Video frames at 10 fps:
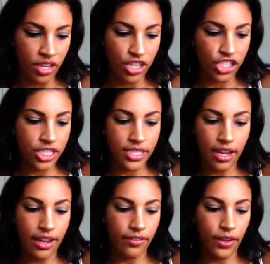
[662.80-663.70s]
She's
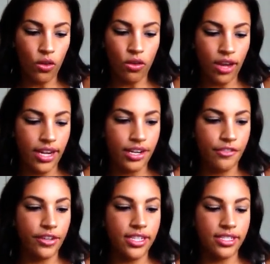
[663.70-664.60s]
got like all kind of
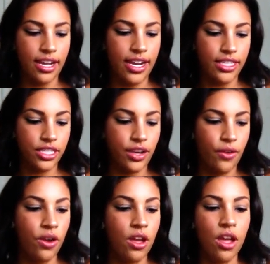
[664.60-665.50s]
different designs.
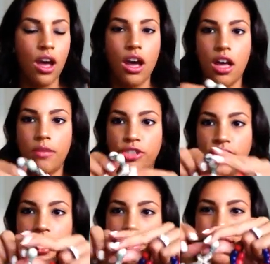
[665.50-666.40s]
So she's
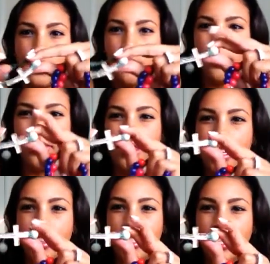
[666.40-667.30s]
got this one with
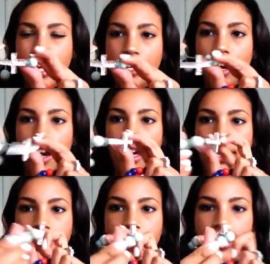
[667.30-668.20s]
like the side
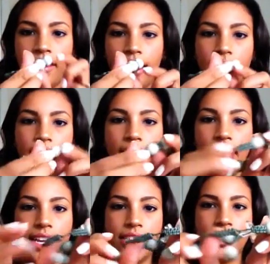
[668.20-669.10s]
cross and like
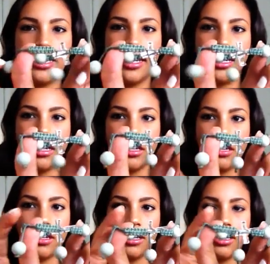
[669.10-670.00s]
nice
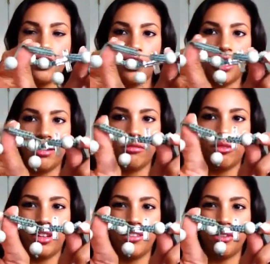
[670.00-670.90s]
yarn.
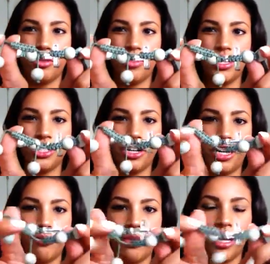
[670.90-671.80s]
Well, I don't know if that's
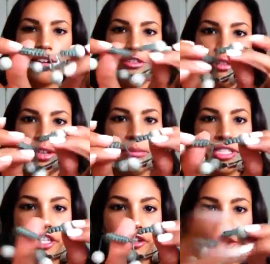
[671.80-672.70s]
yarn, but I don't know, like
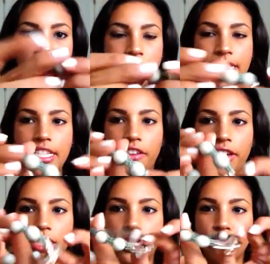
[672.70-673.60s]
material
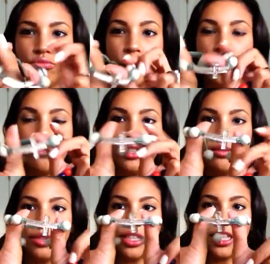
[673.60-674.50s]
detailing. It's really, really,
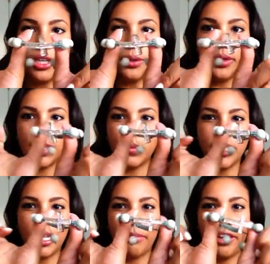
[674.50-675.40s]
really cute. This
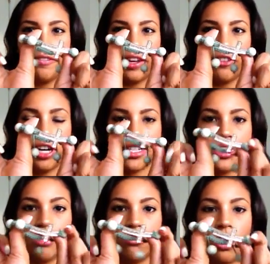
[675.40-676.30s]
one's like my favorite because
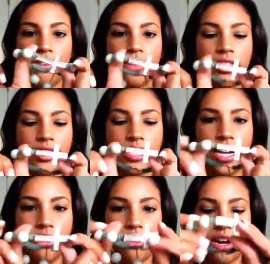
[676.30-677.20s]
I love like the
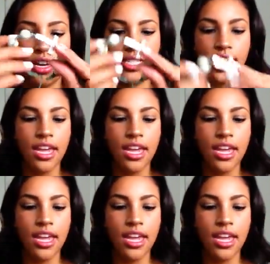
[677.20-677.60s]
side cross.